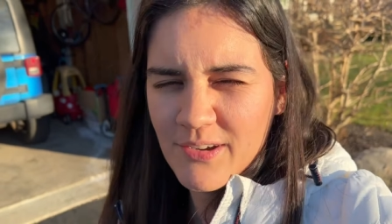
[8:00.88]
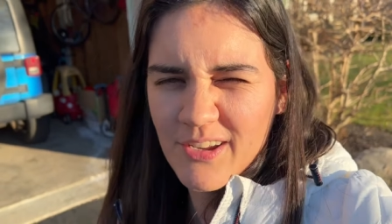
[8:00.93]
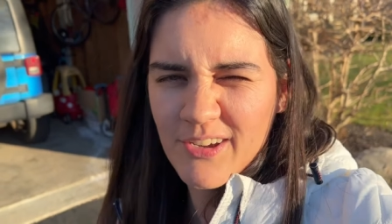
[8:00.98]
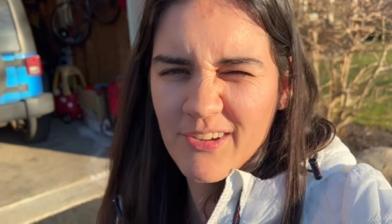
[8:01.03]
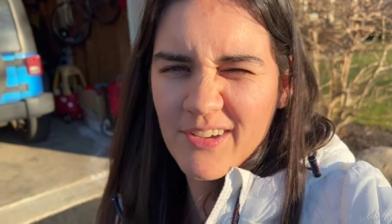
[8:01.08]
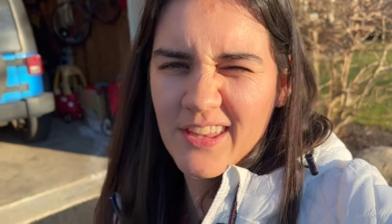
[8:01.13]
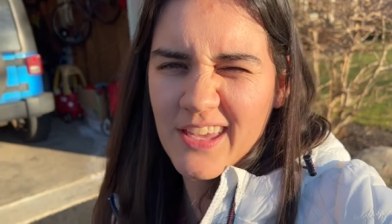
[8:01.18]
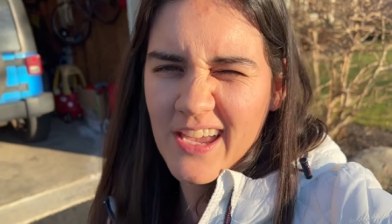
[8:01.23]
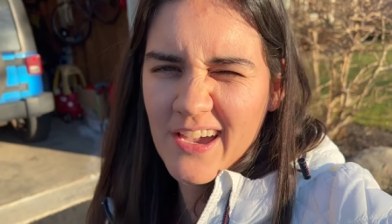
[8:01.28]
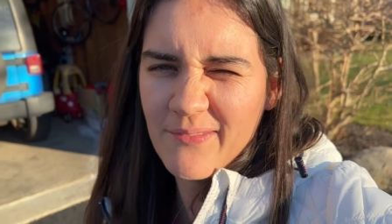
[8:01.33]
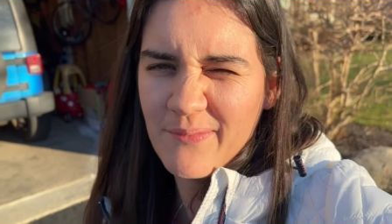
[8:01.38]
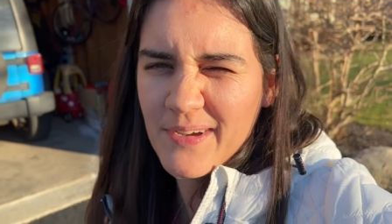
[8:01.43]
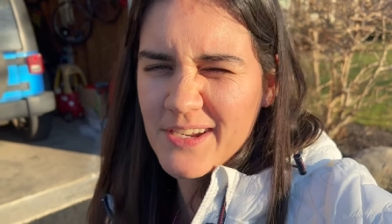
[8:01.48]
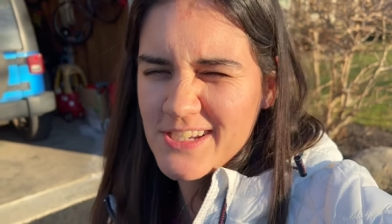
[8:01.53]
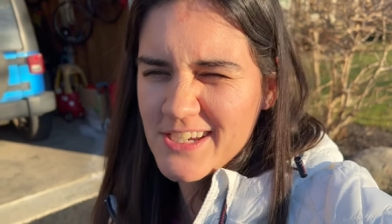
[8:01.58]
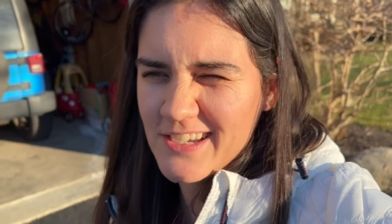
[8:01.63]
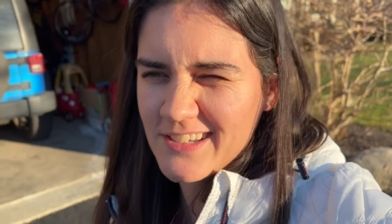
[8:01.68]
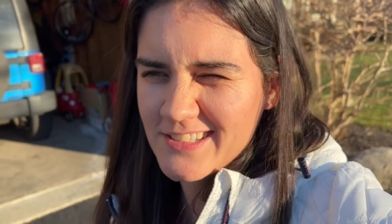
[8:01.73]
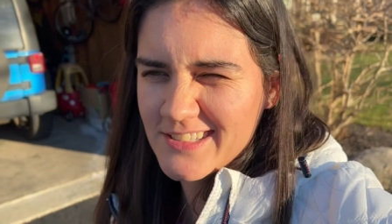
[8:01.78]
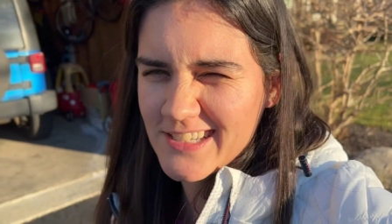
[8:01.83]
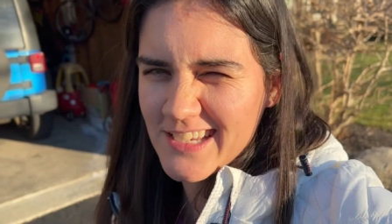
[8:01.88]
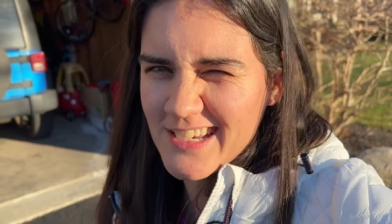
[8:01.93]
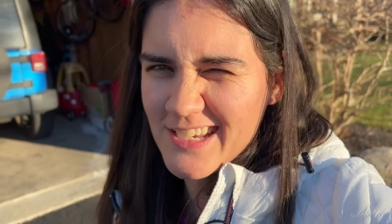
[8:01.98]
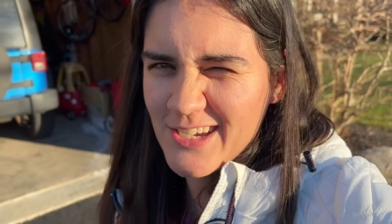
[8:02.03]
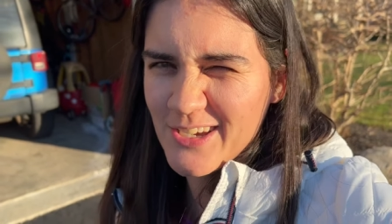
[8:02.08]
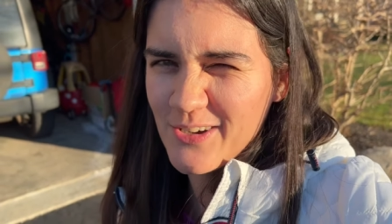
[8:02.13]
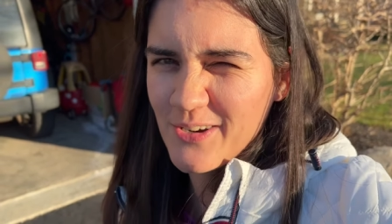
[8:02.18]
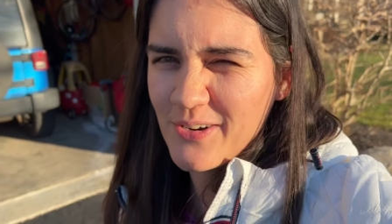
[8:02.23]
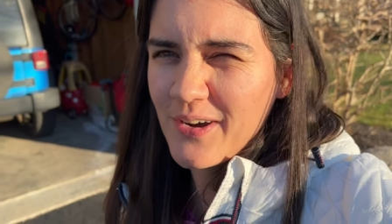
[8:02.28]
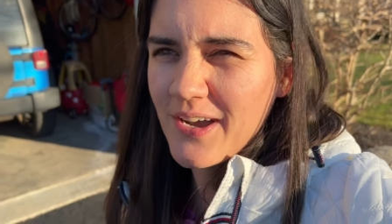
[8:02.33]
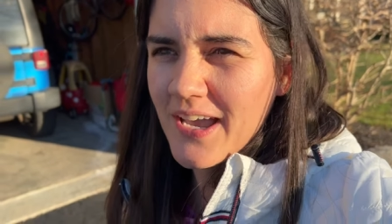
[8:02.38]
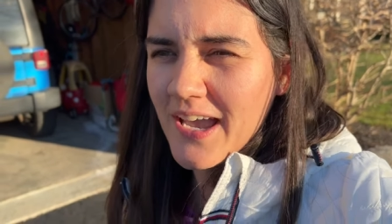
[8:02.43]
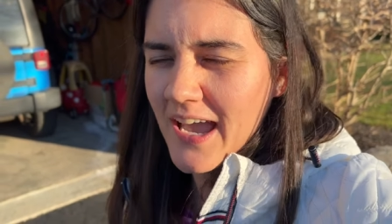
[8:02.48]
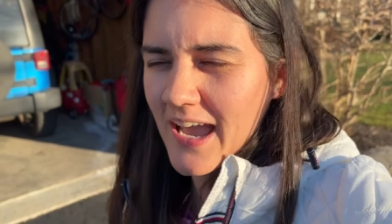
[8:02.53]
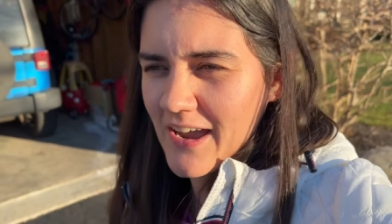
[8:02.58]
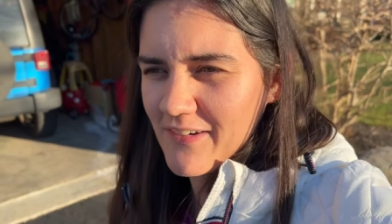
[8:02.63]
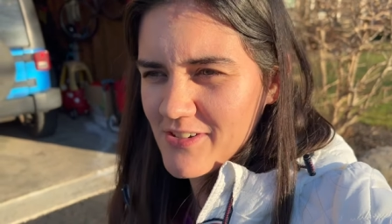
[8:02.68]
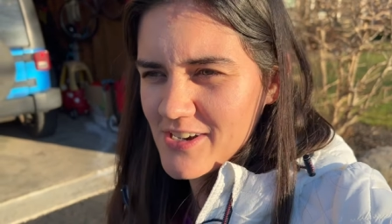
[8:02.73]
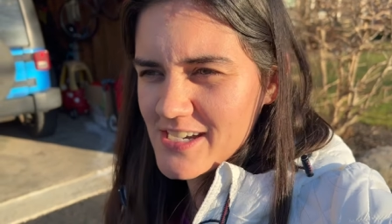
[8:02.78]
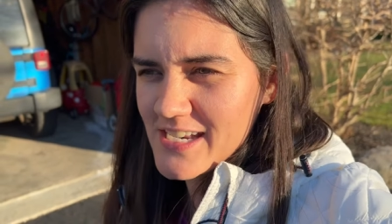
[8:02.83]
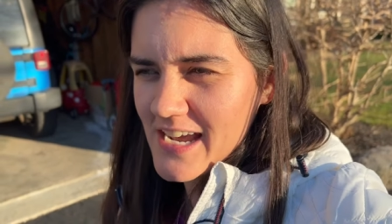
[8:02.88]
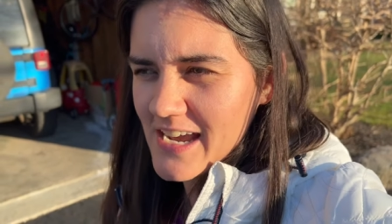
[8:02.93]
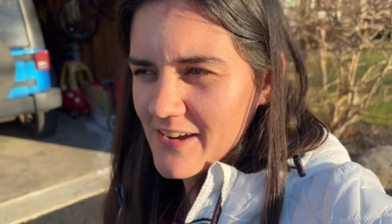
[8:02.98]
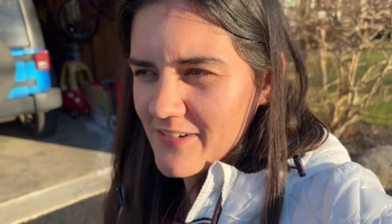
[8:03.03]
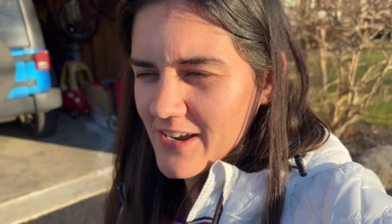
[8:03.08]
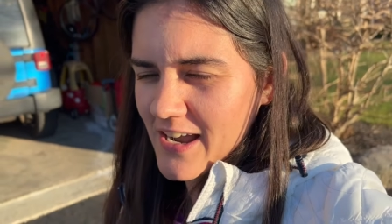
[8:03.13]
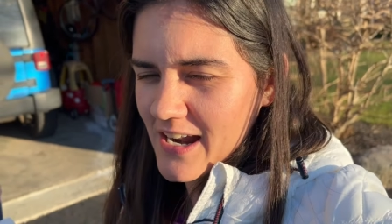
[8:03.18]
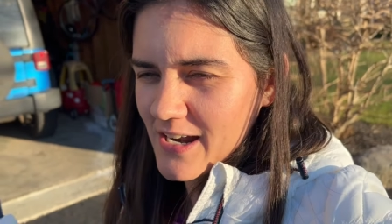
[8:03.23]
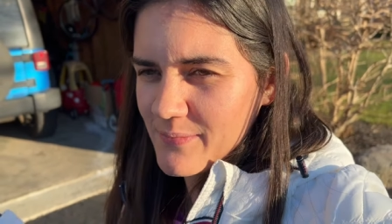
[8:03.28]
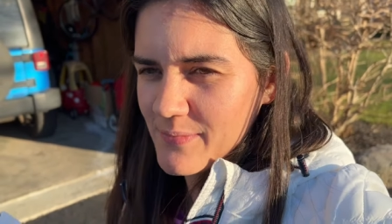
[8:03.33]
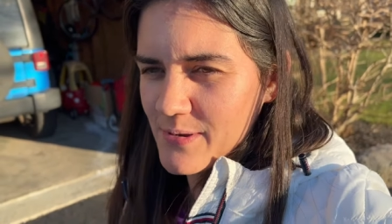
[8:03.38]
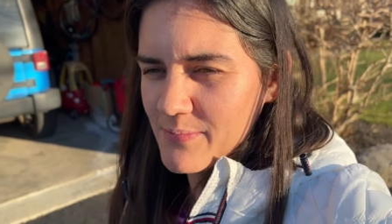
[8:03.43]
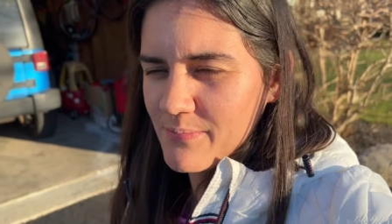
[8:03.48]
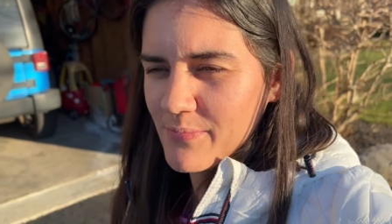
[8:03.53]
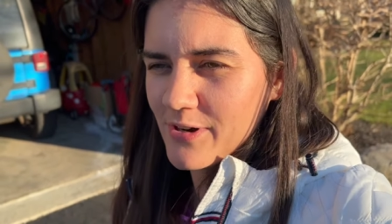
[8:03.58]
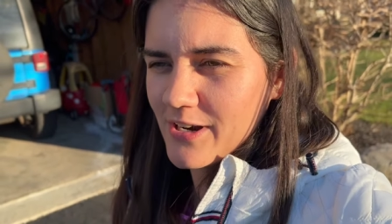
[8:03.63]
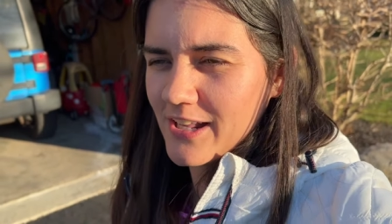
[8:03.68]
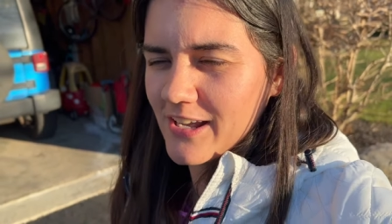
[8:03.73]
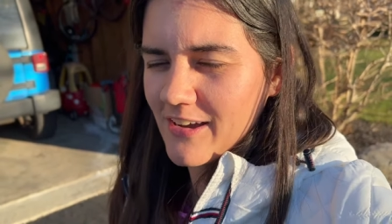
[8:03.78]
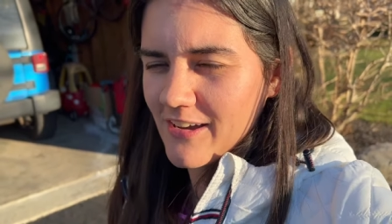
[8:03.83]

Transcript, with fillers: don't really have much else to do. Every day I've kind of been putting